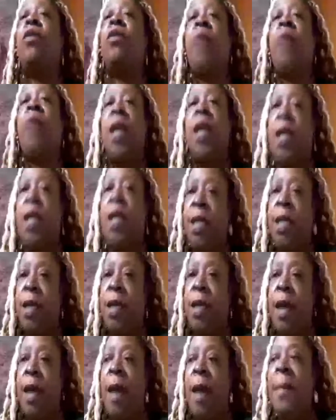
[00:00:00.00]

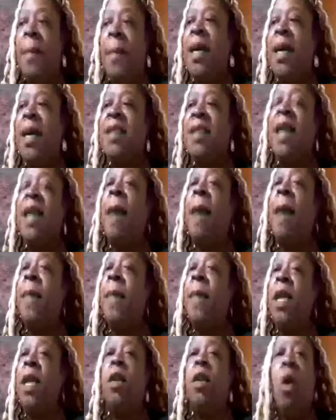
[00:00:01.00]
critically, because I
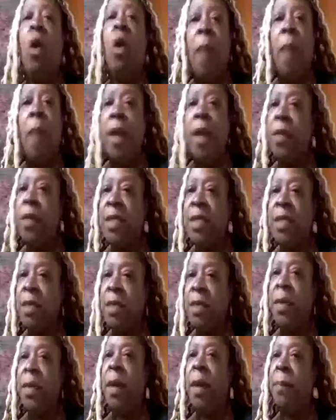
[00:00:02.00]
mean nobody wants to
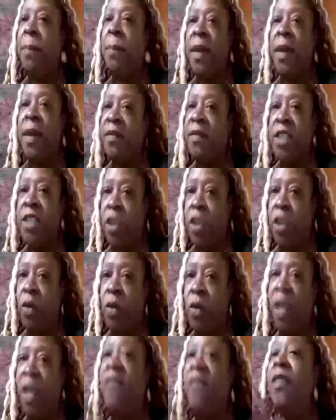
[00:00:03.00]
be a butt of a
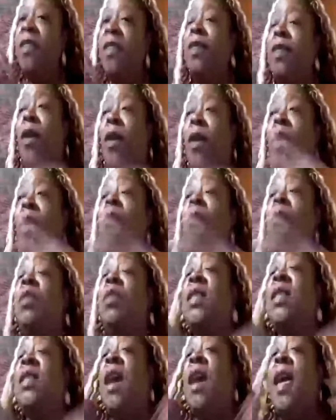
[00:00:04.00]
joke, even though
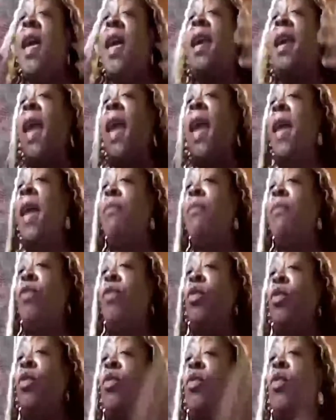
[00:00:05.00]
it came
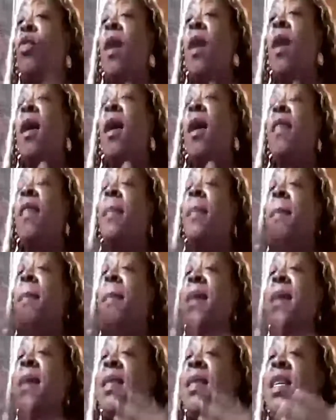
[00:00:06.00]
through the
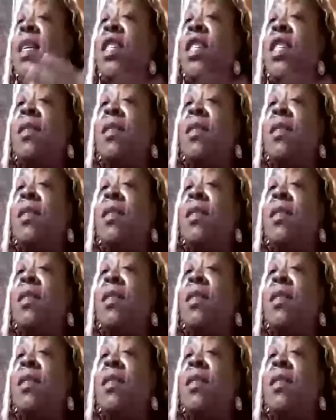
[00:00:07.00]
message,